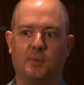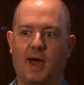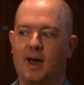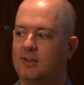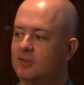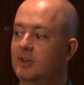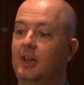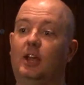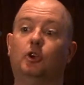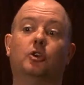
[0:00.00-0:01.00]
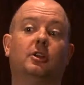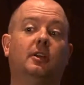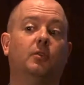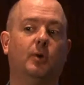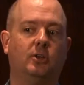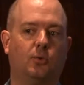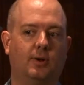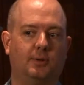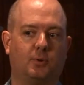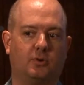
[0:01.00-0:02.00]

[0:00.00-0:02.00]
pass, and you're going to give away 20%,